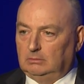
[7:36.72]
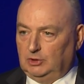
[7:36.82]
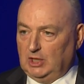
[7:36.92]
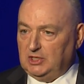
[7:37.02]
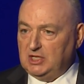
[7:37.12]

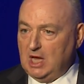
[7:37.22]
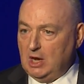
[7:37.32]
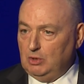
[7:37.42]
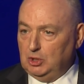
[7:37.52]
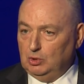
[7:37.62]
Just
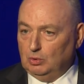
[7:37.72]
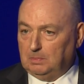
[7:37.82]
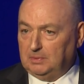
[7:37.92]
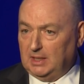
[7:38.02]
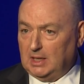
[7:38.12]
now in
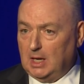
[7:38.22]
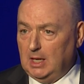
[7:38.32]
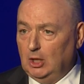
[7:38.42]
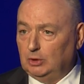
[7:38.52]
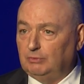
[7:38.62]
Europe there are a
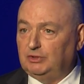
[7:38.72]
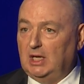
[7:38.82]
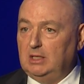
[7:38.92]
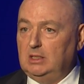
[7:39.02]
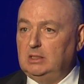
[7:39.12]
lot of
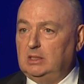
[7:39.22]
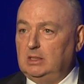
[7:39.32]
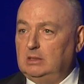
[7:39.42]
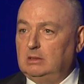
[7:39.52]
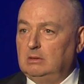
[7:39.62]

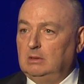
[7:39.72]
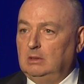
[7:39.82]
tendencies